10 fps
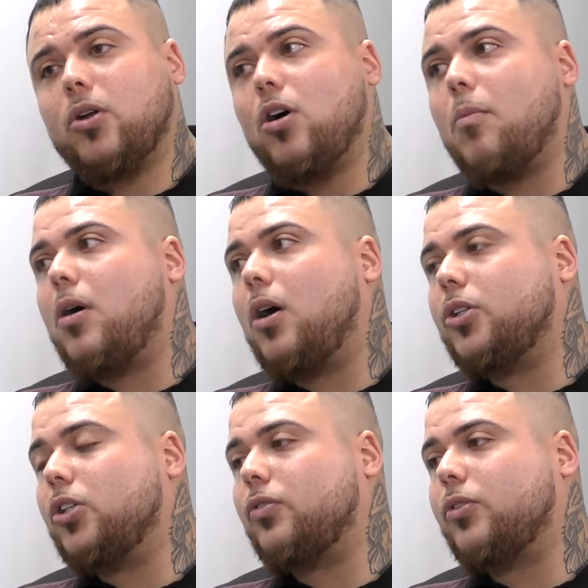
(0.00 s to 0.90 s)
been a lot of
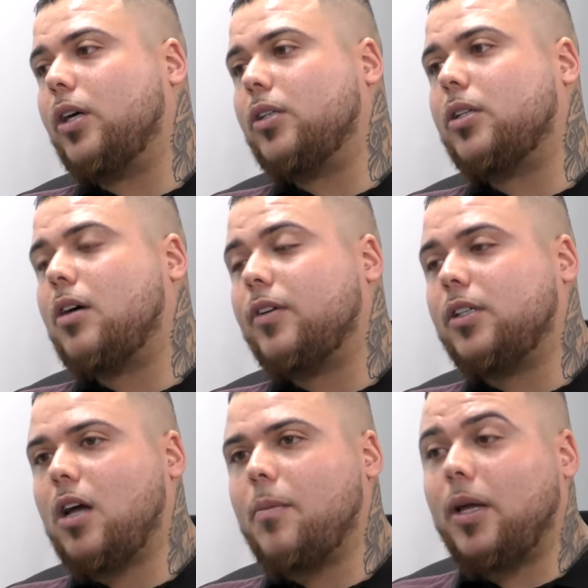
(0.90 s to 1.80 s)
marches for it and stuff.
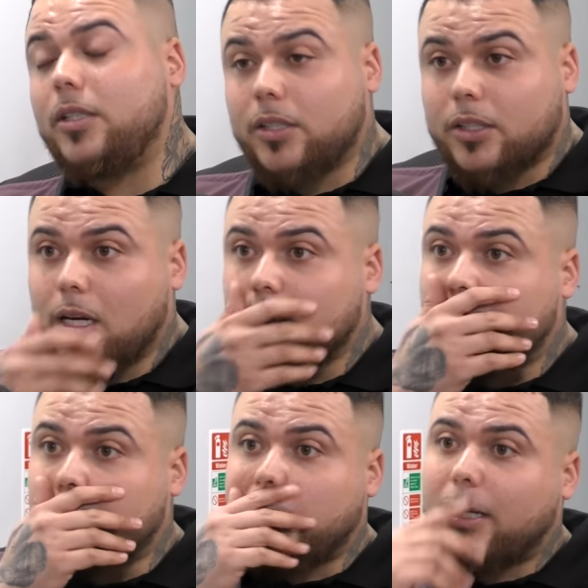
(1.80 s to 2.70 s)
It's I um, mean, it's
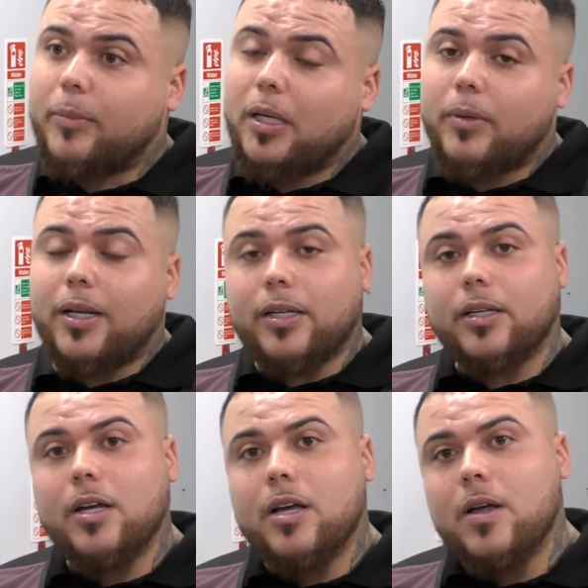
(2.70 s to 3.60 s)
disgusting. Do you know what I mean? But
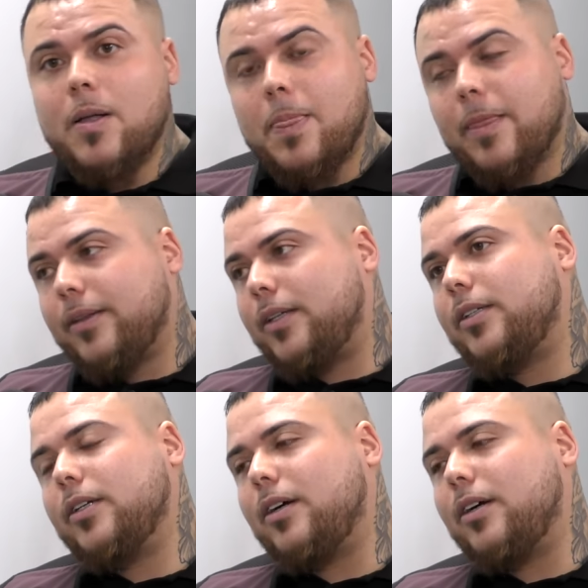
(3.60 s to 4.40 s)
then. It's,